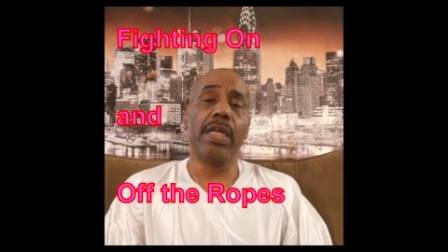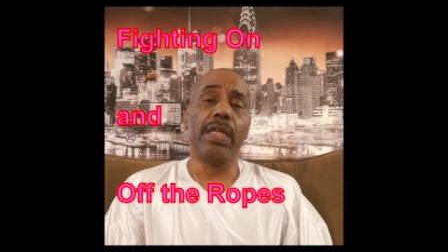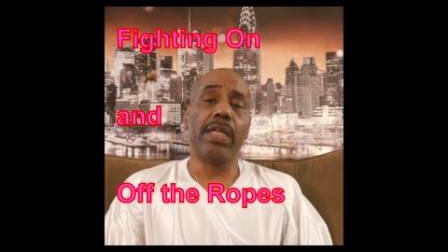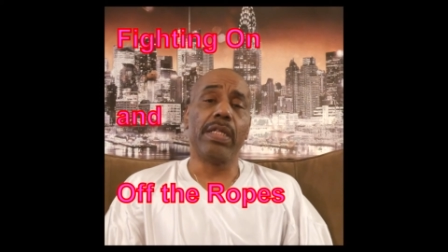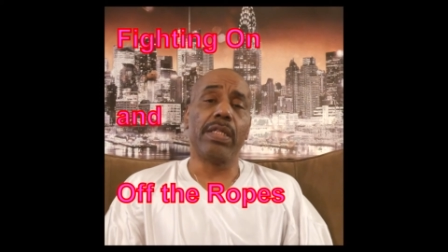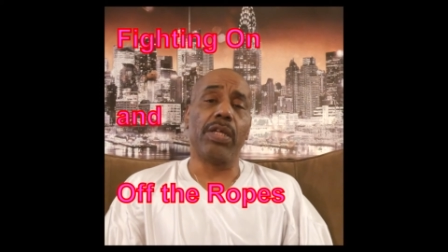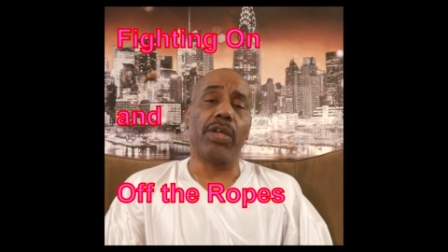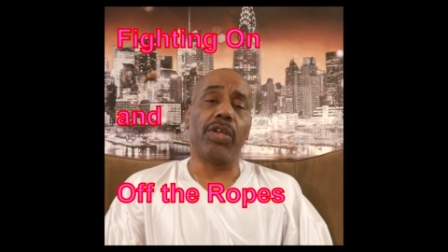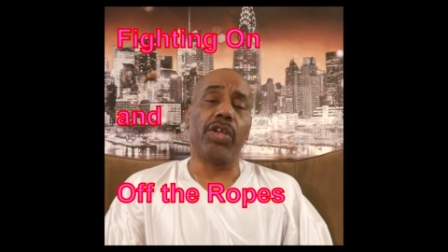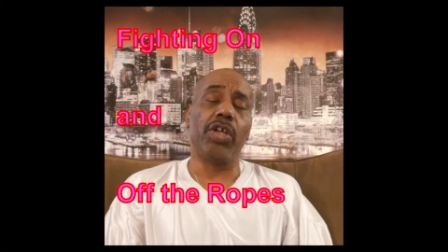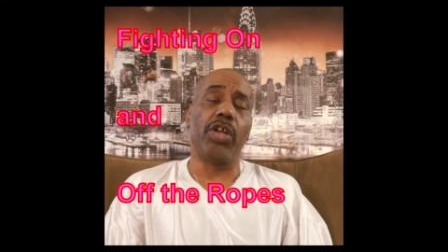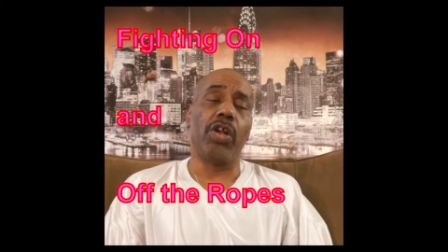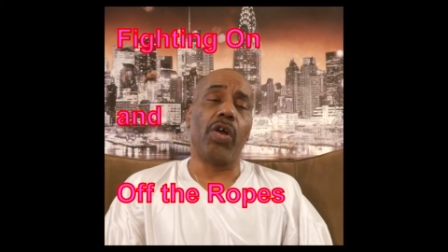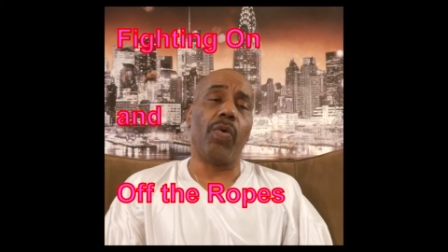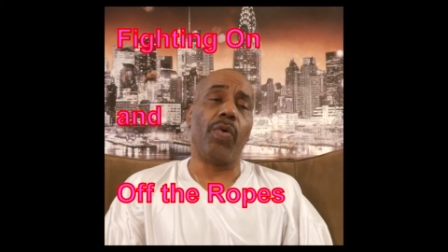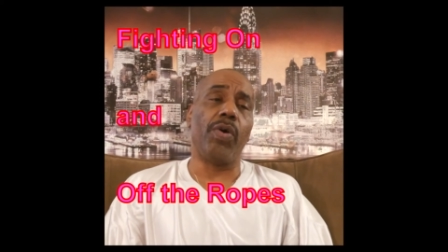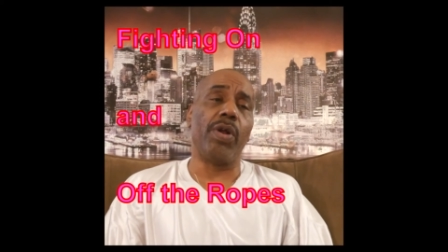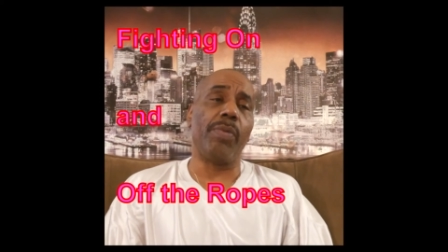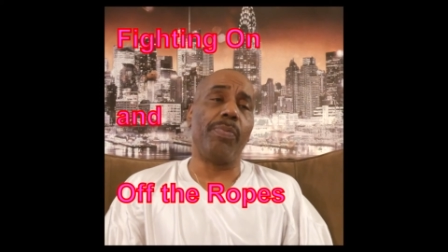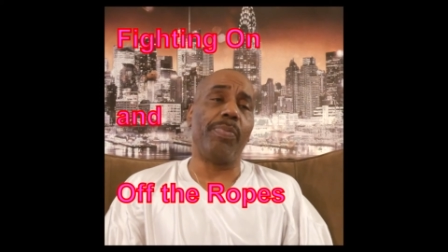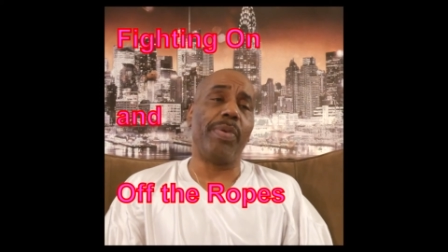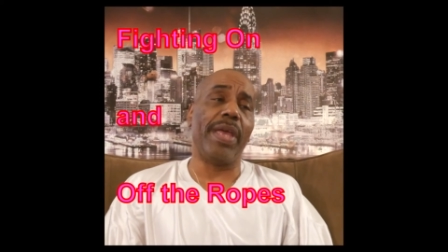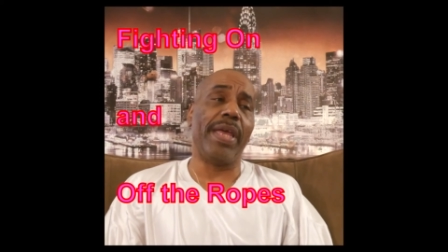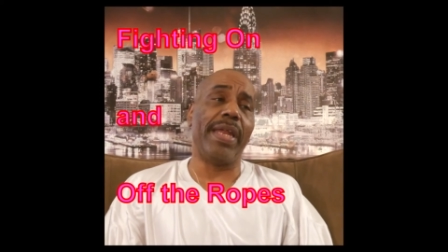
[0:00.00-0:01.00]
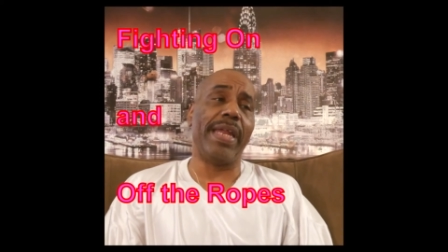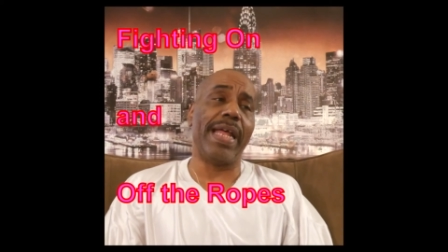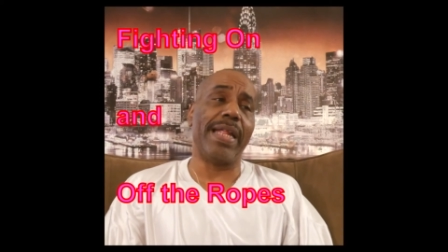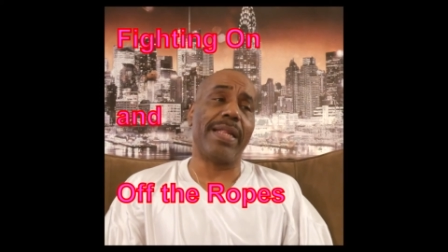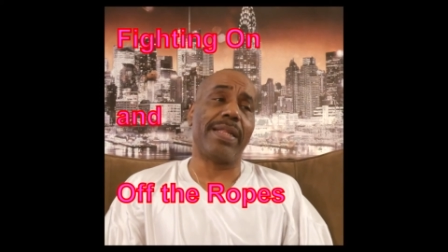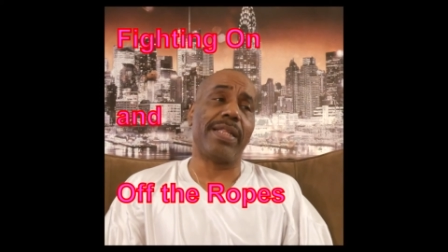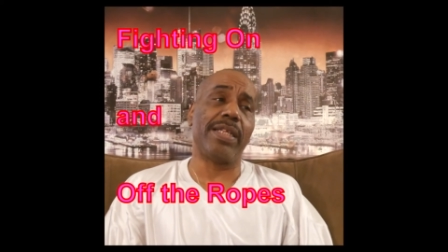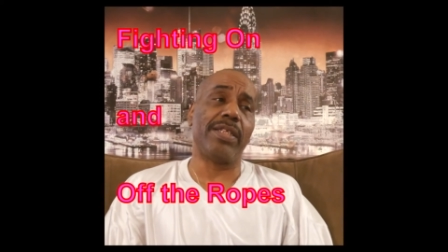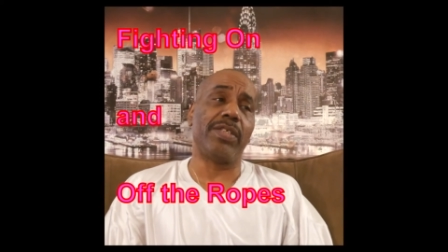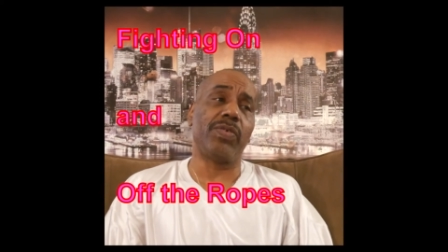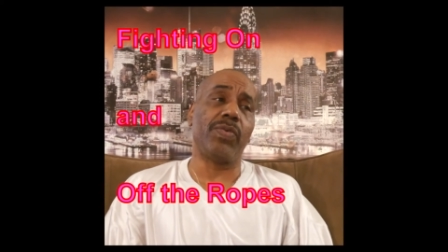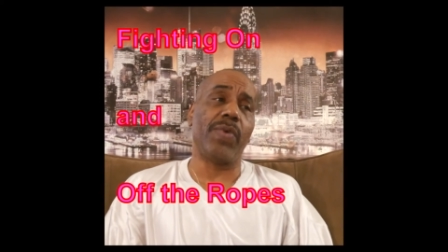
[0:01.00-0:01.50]
So you don't want to be in that
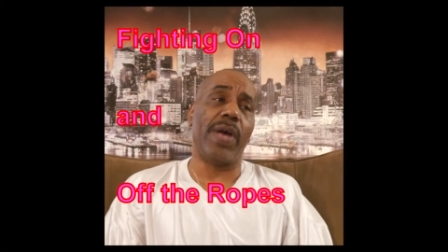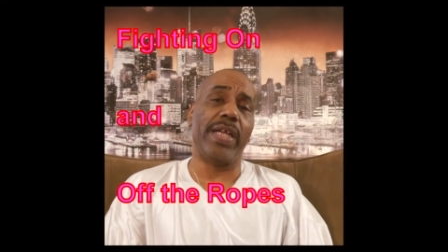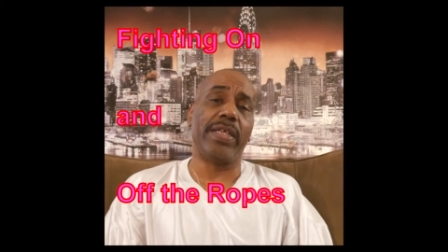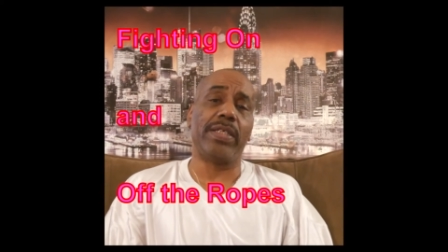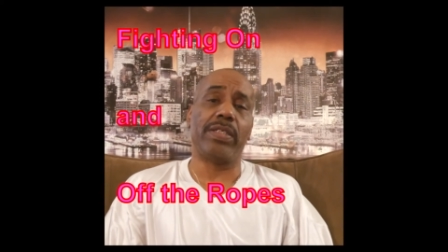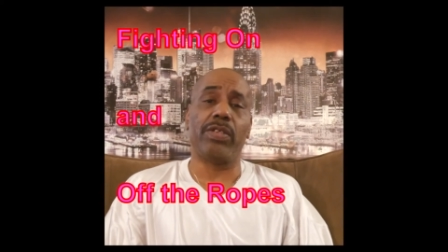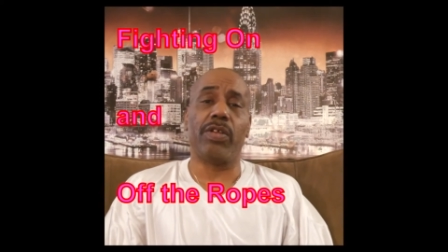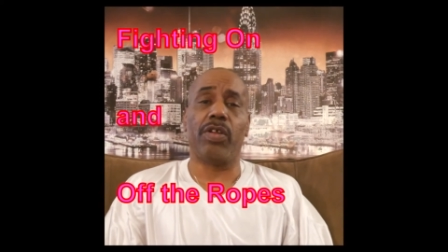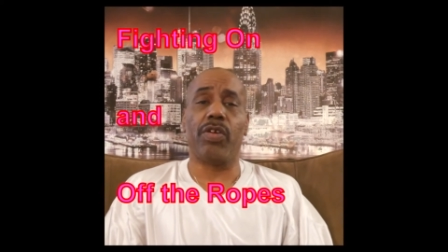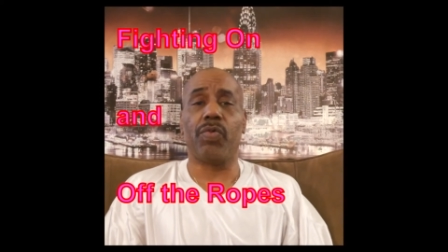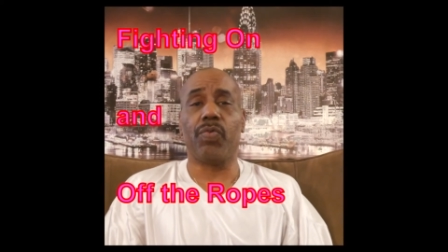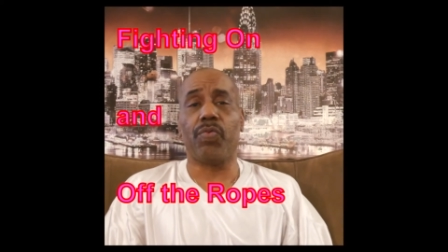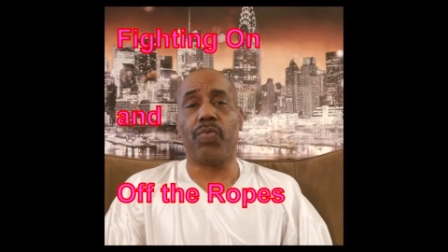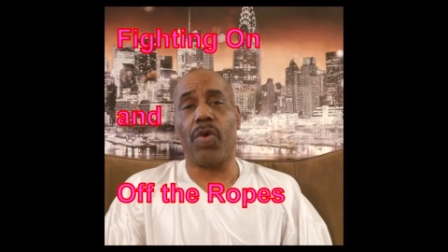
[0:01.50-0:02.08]
situation on the